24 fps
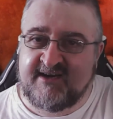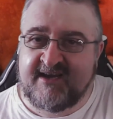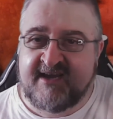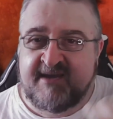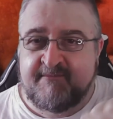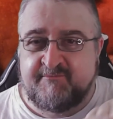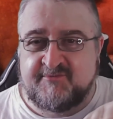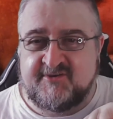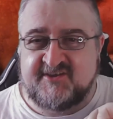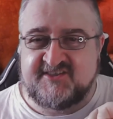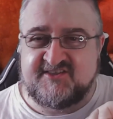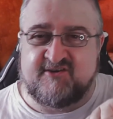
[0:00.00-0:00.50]

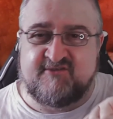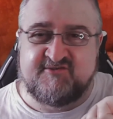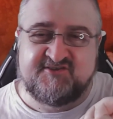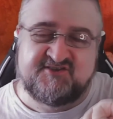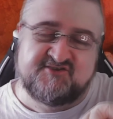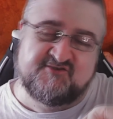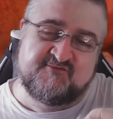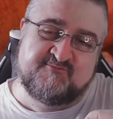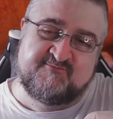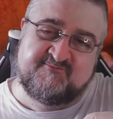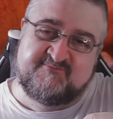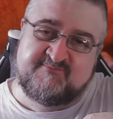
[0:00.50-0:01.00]
Plus,
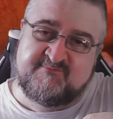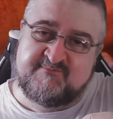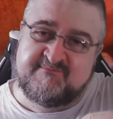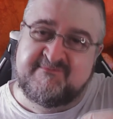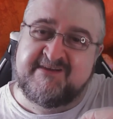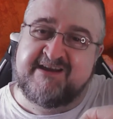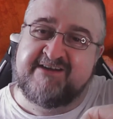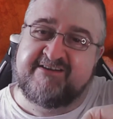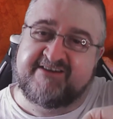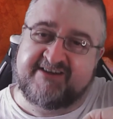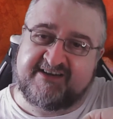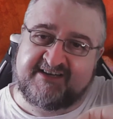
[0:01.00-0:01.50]
also,
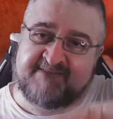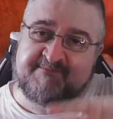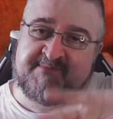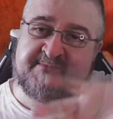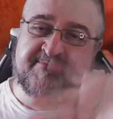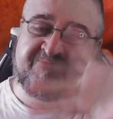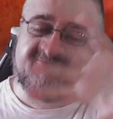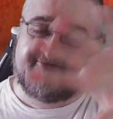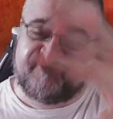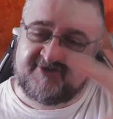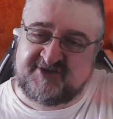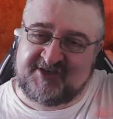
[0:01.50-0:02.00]
American can be
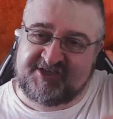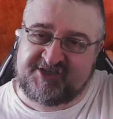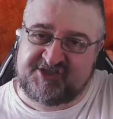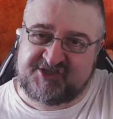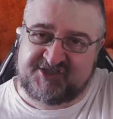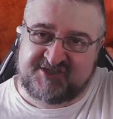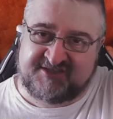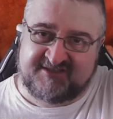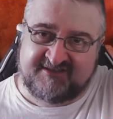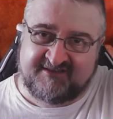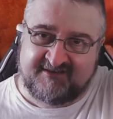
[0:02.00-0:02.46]
British,